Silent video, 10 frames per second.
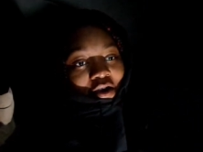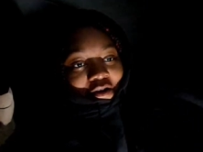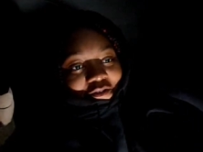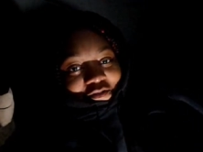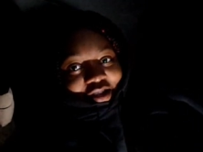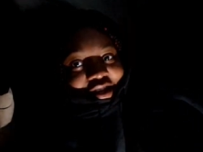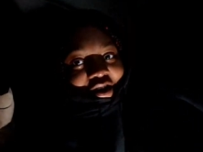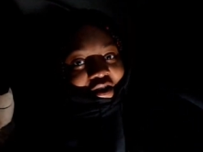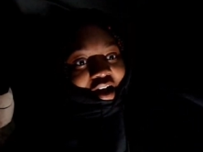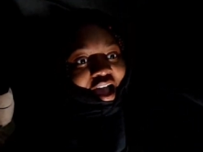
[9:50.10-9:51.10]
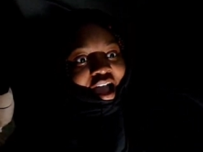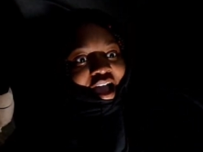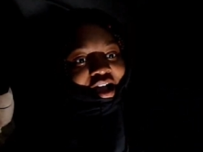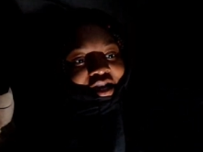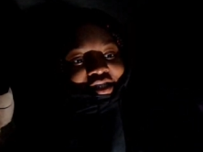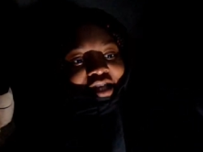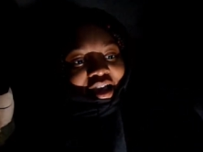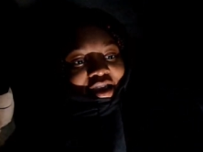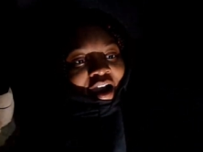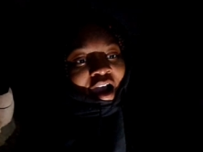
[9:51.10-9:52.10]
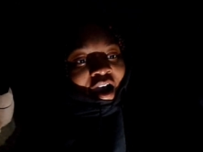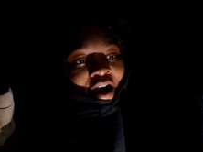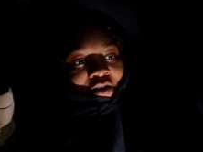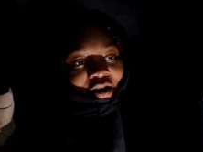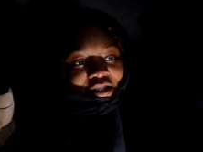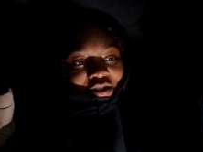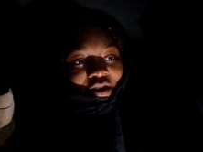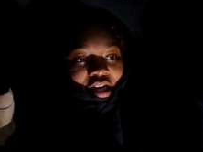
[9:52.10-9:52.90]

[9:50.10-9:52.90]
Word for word: whole video. Because, like, y'all, I always do that.